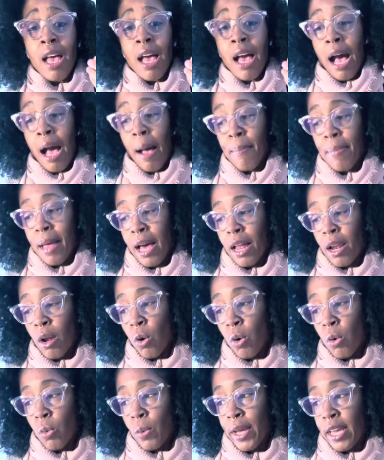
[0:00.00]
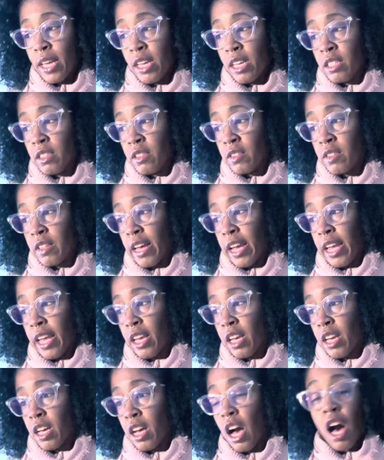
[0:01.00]
I'm not always
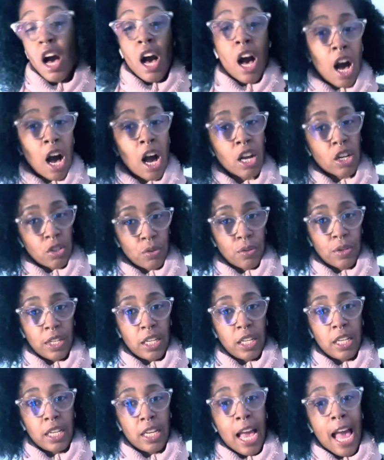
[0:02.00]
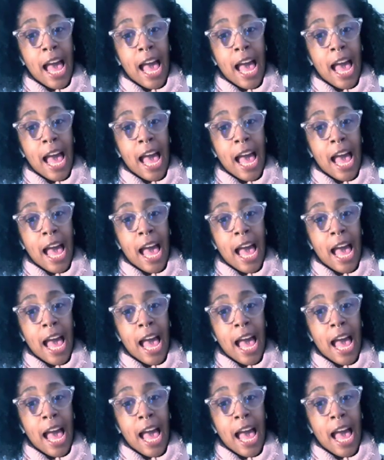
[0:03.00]
like hungry